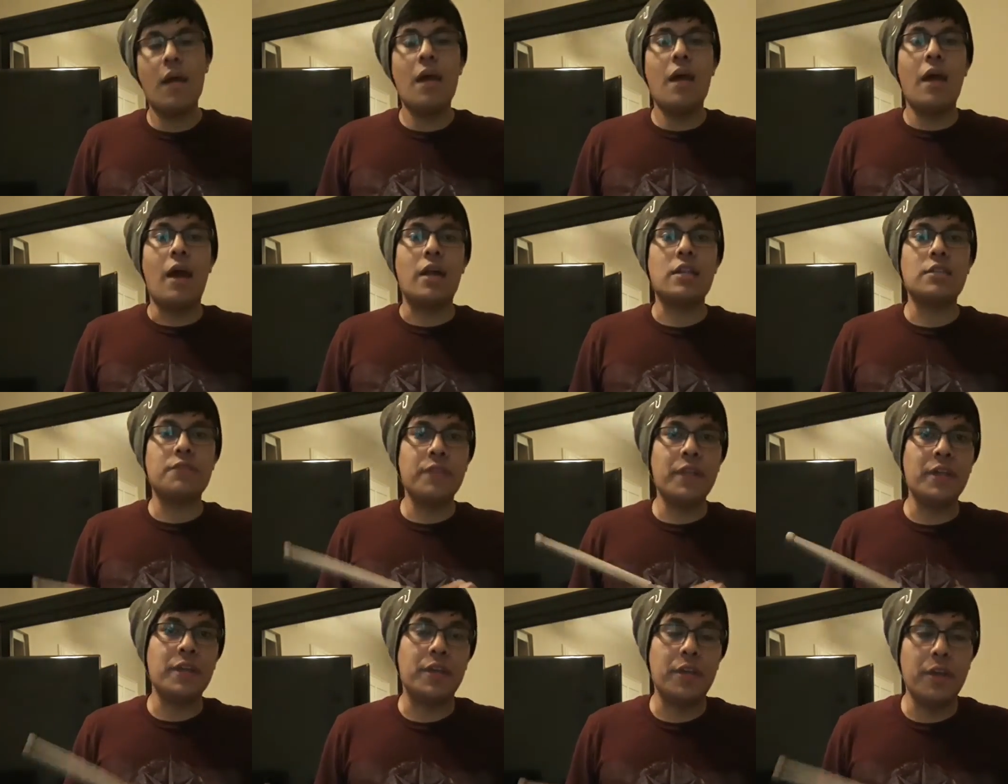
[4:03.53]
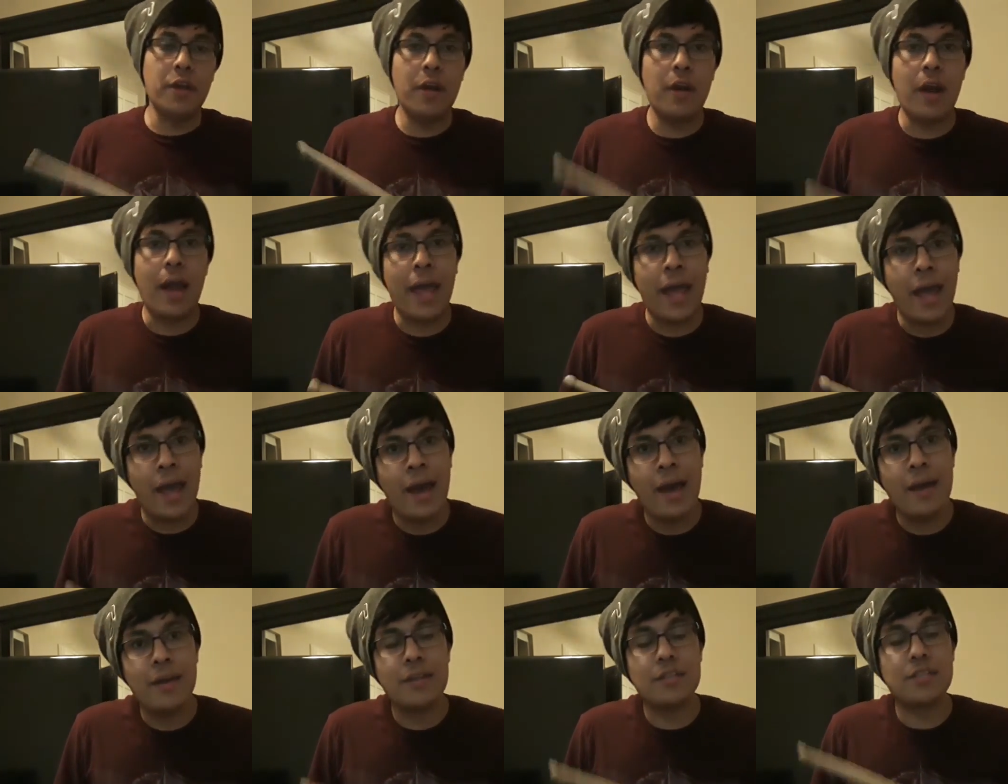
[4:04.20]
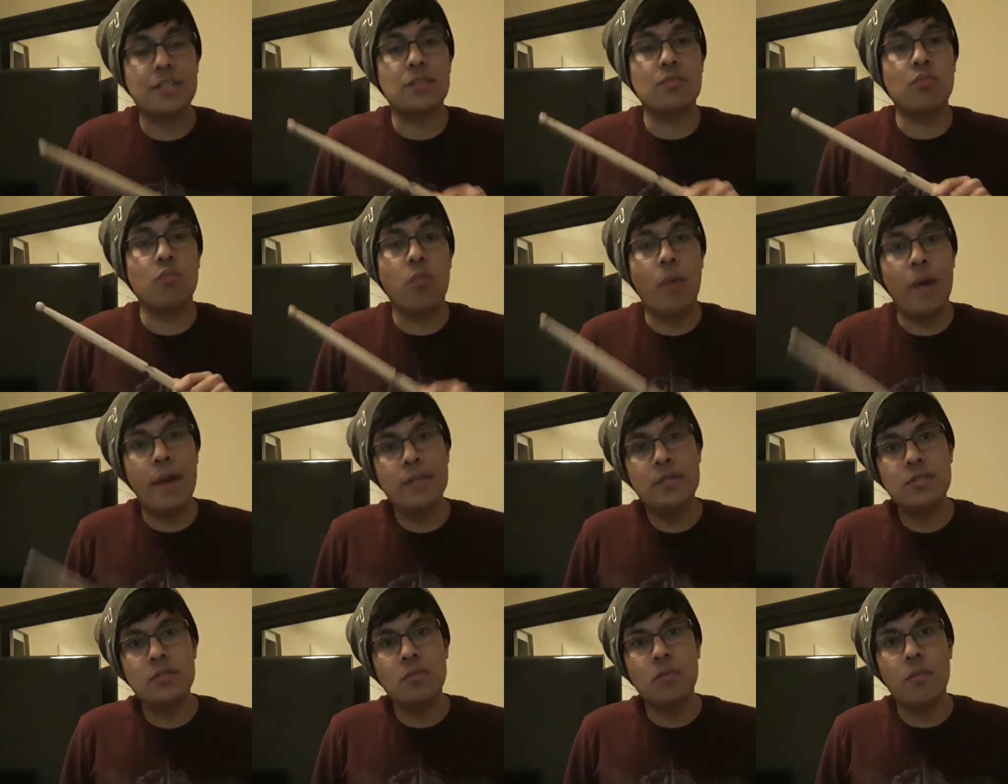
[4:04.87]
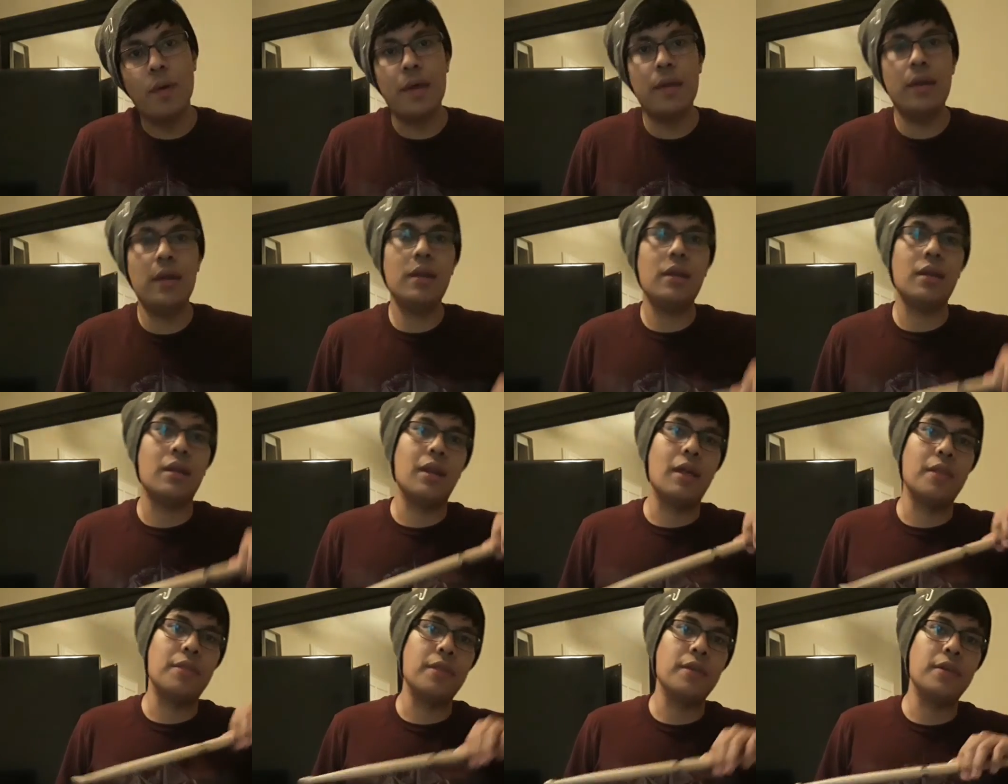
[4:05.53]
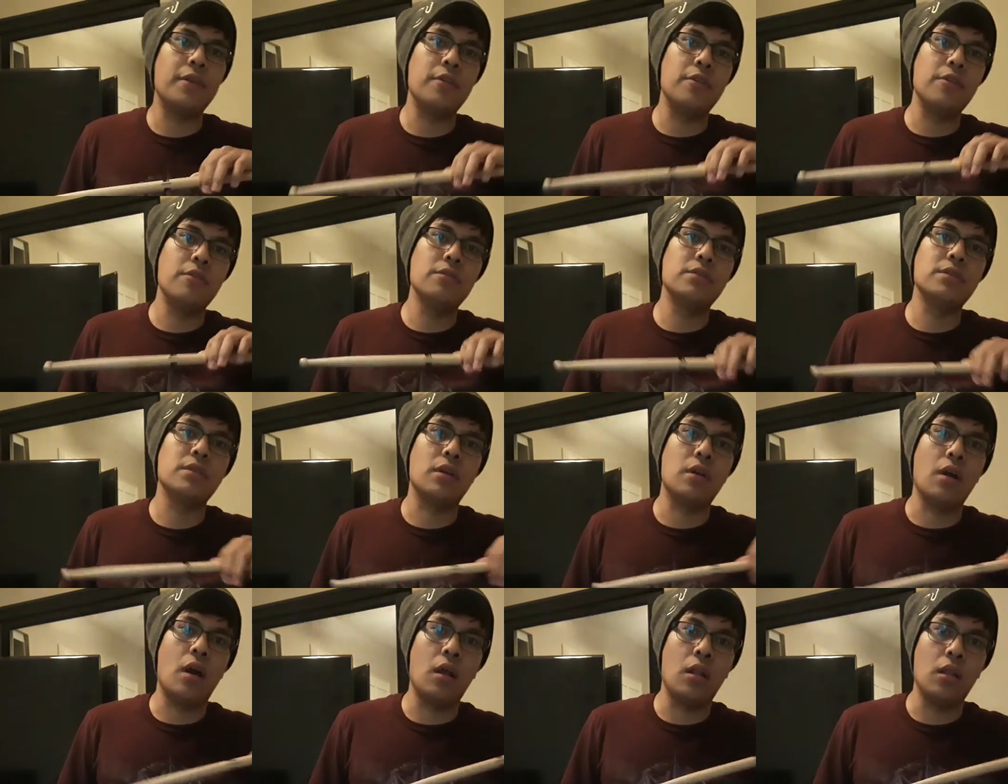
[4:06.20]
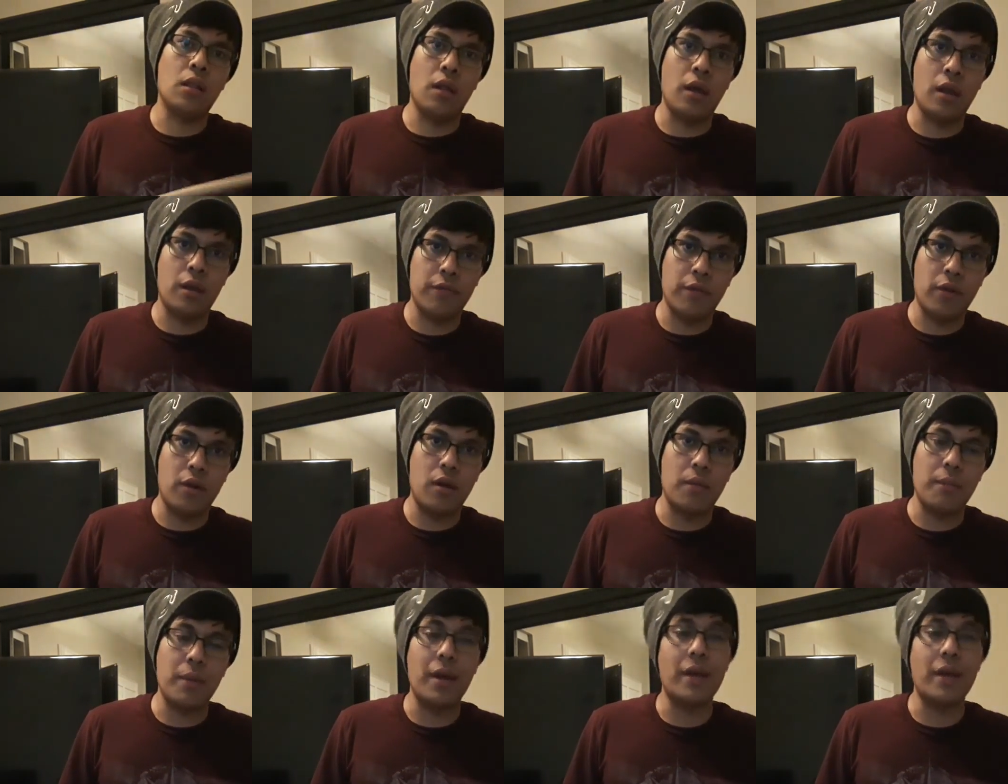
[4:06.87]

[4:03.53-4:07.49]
I just feel like your hand is just way too weighted, and I think you're using a lot of arm.